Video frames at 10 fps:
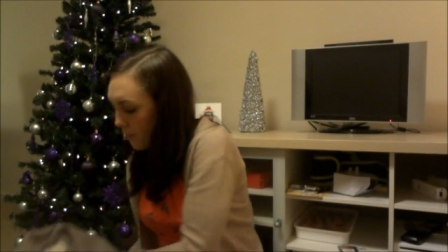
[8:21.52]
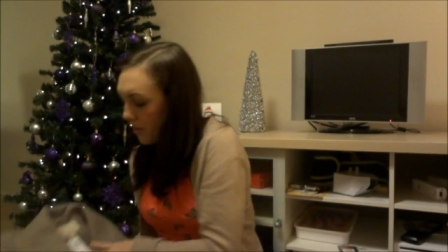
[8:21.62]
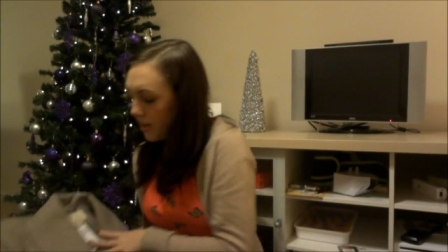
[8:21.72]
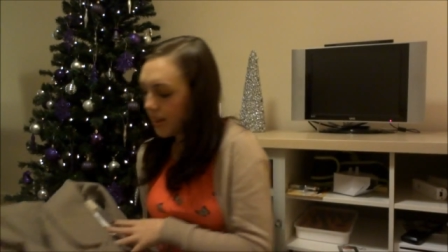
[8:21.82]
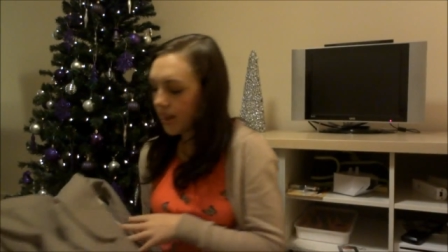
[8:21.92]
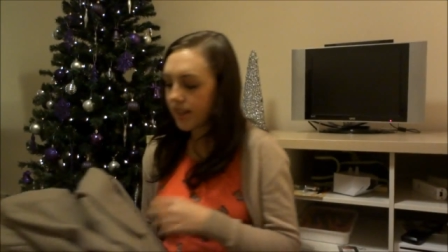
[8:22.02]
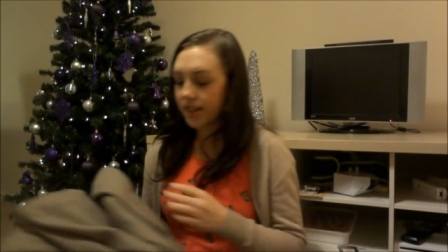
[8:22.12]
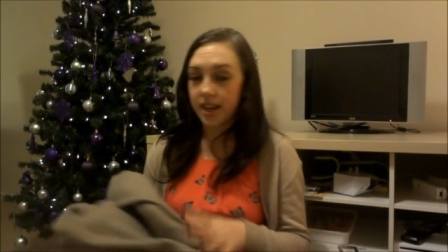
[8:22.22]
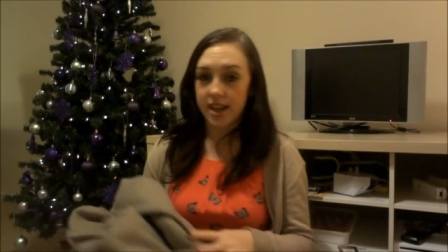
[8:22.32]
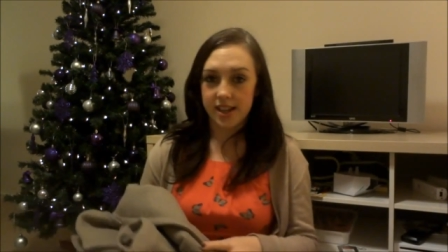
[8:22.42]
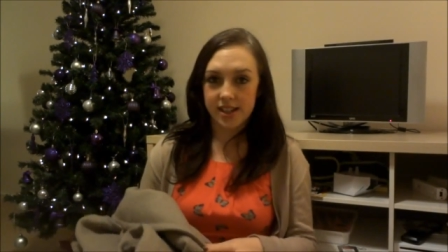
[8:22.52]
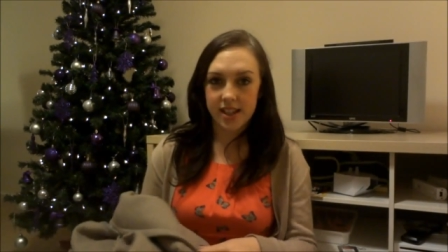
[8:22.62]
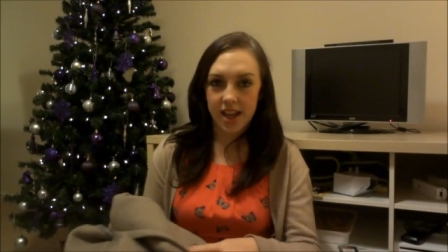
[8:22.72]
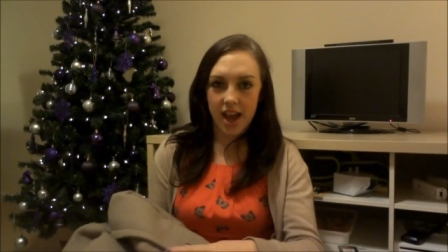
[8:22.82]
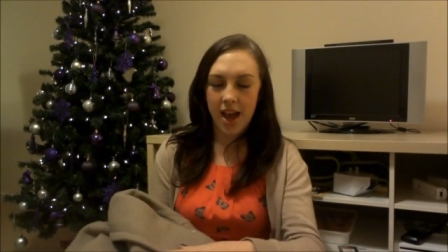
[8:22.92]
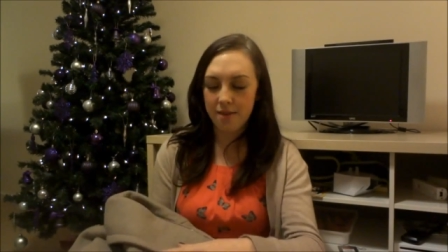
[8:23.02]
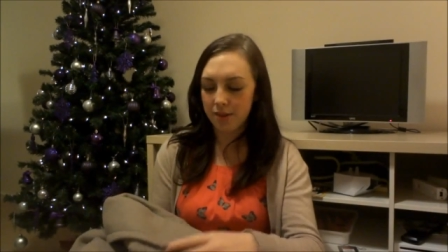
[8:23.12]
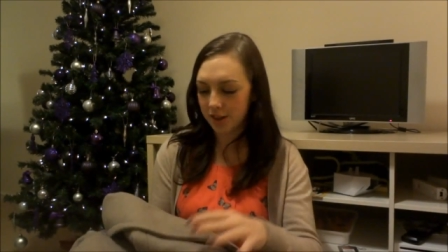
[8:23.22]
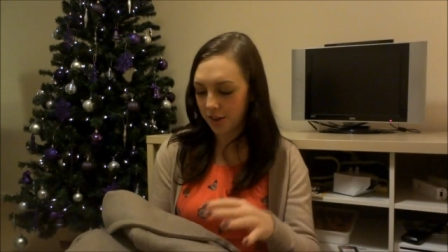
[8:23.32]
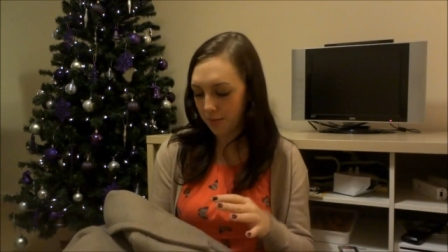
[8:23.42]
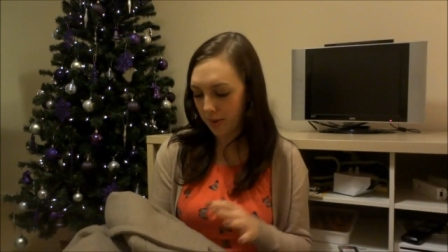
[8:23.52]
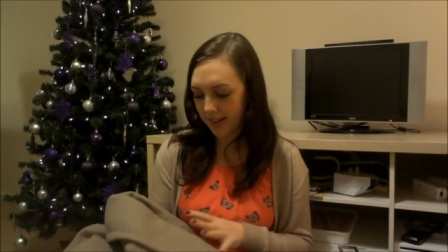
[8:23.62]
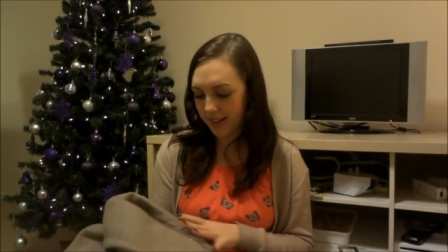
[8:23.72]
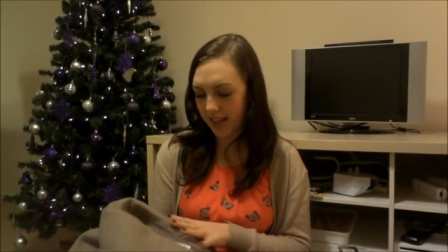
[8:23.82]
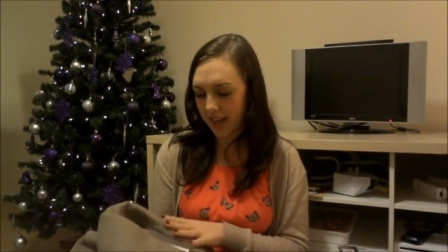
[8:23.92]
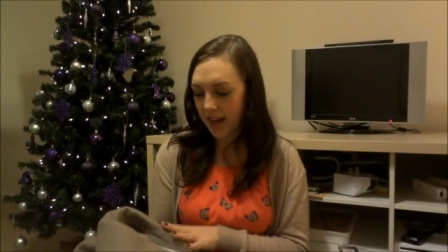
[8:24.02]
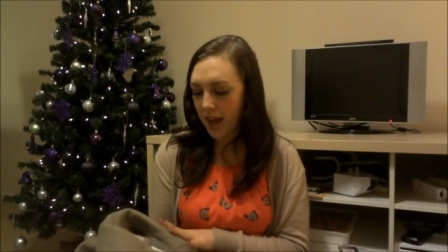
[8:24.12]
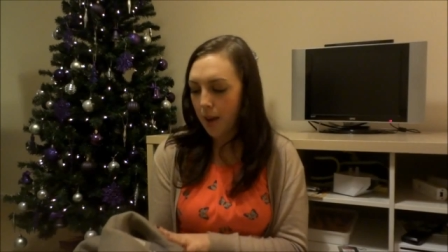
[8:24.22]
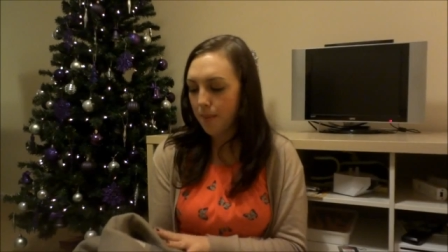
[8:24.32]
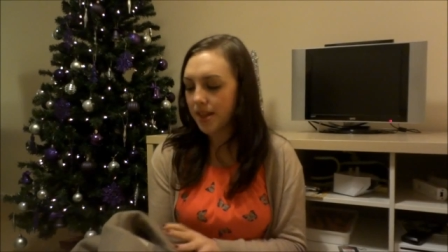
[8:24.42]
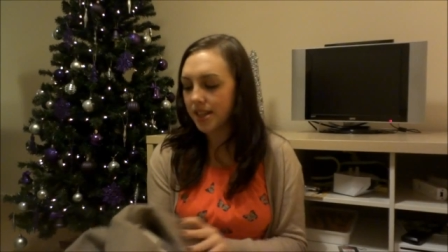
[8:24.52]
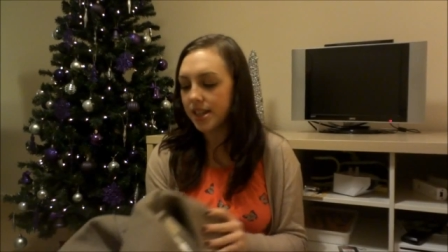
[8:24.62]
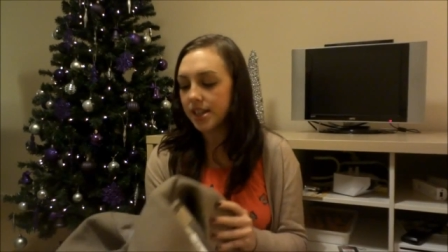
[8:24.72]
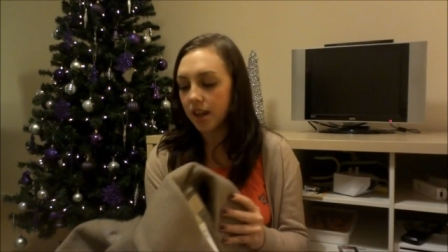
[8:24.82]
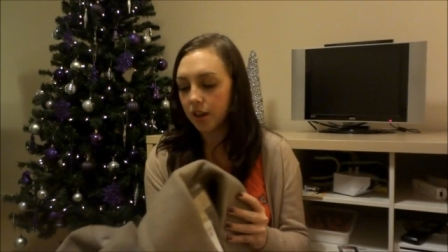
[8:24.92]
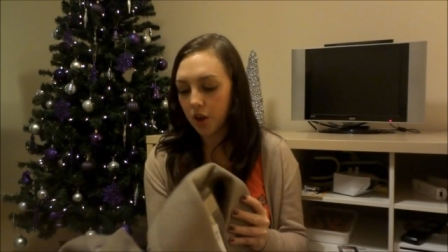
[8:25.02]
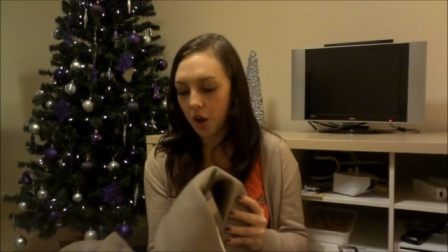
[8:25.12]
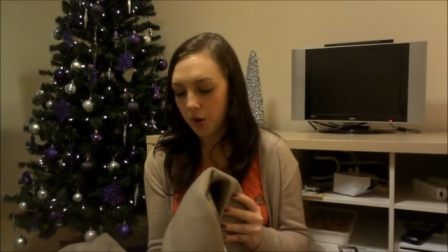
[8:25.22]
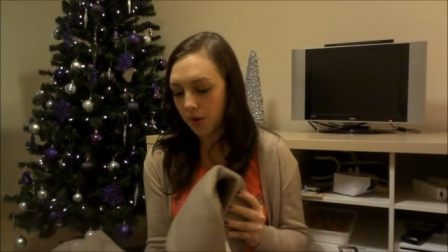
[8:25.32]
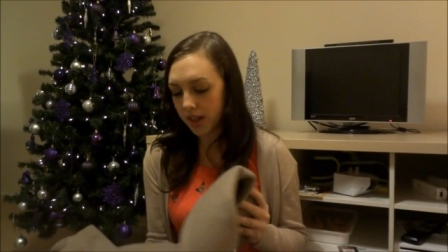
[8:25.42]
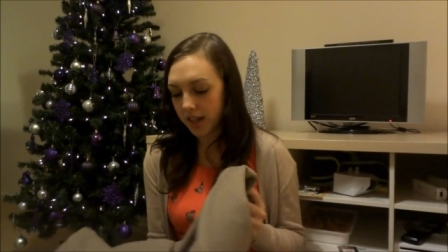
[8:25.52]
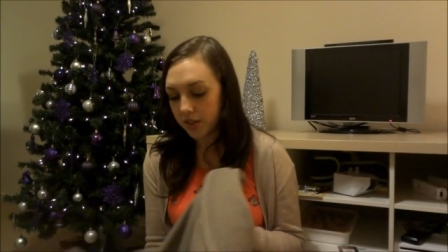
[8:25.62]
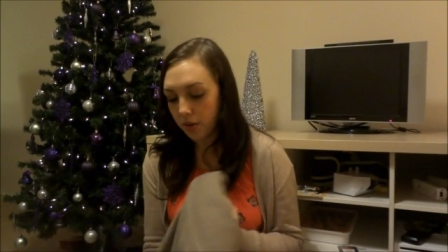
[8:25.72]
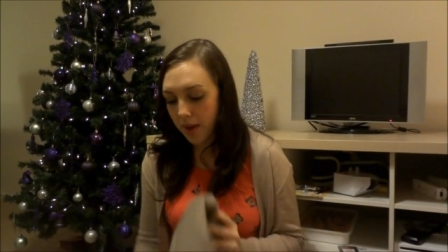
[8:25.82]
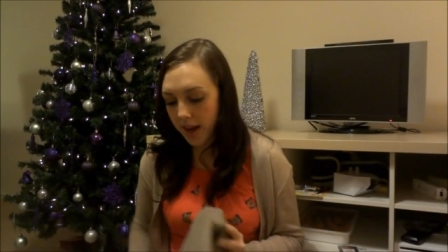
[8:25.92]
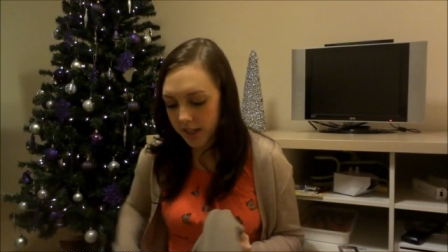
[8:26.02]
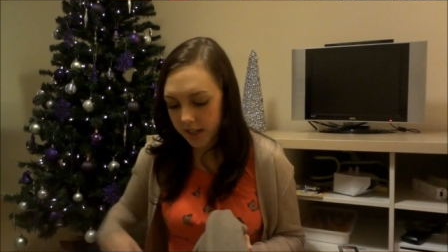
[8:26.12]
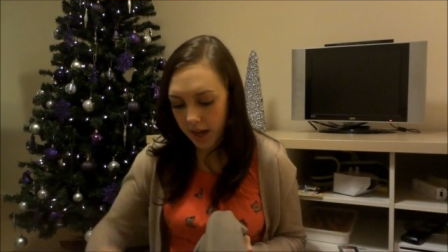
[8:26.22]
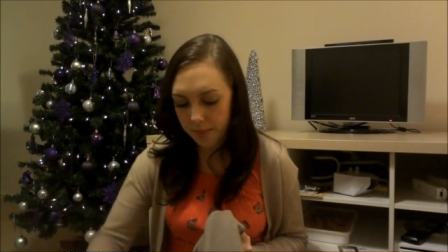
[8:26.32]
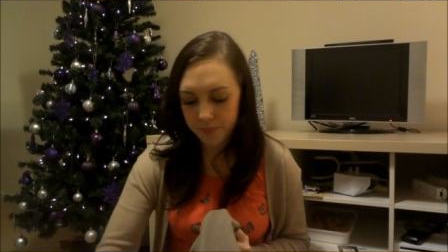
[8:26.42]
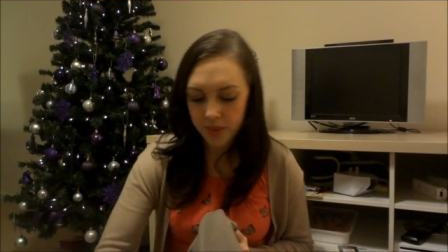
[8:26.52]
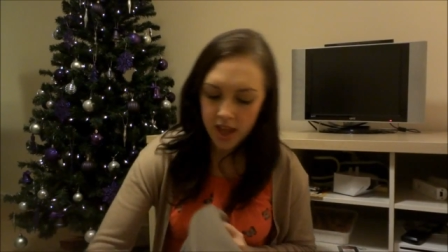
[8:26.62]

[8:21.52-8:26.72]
But this is, I'm not sure you'll be able to see, but this is a coat, and it's from H&M.